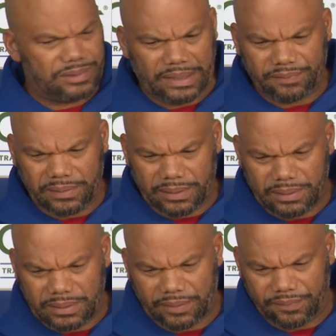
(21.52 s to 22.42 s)

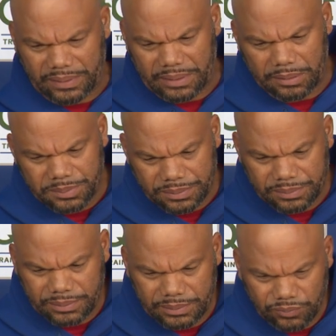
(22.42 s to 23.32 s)
definitely helps.
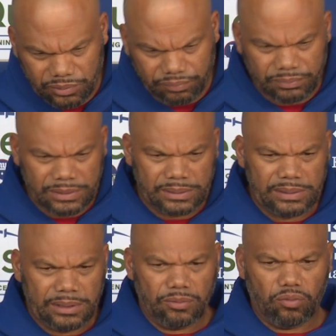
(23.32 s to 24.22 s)
And we're
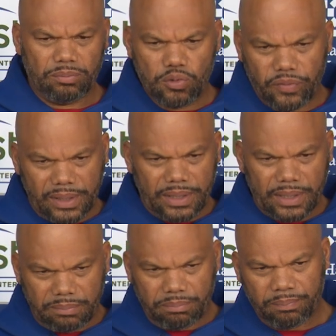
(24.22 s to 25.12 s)
moving in
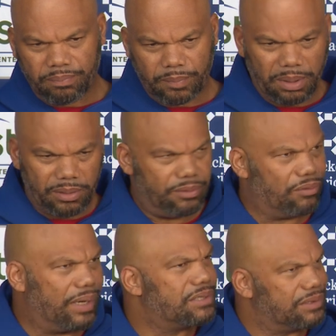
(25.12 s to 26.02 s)
a better
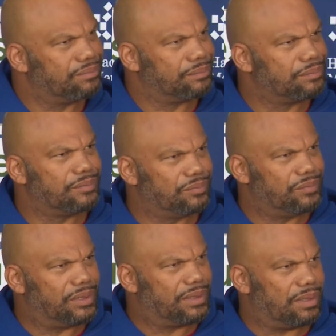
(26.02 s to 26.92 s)
direction
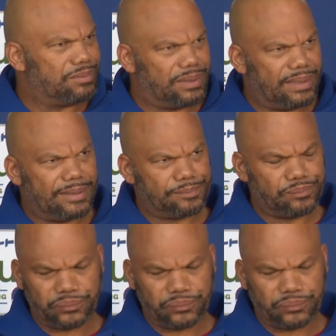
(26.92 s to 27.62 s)
when it comes to that.